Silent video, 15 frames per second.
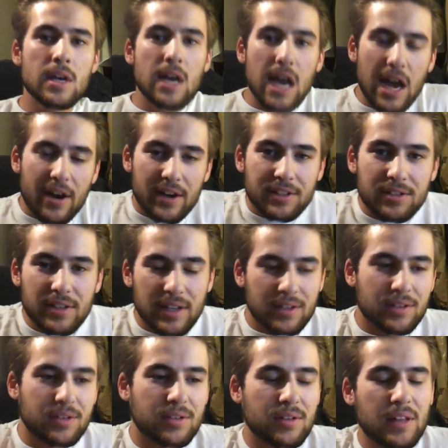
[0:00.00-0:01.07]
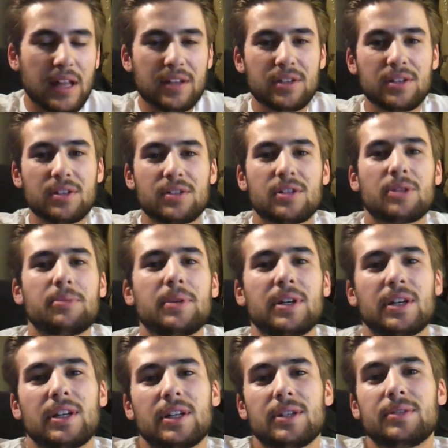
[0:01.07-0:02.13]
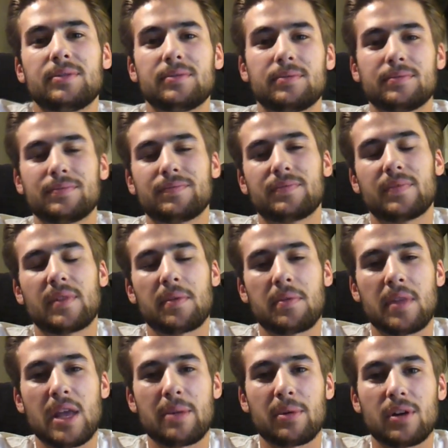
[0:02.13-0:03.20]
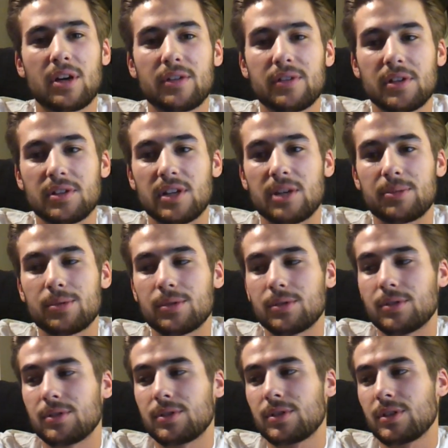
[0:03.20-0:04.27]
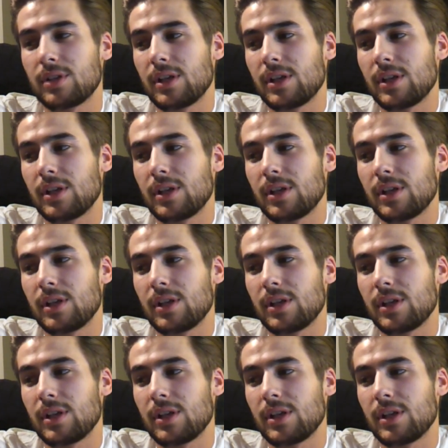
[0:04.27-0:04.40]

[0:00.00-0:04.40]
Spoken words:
Alright, so that's just some MRF examples.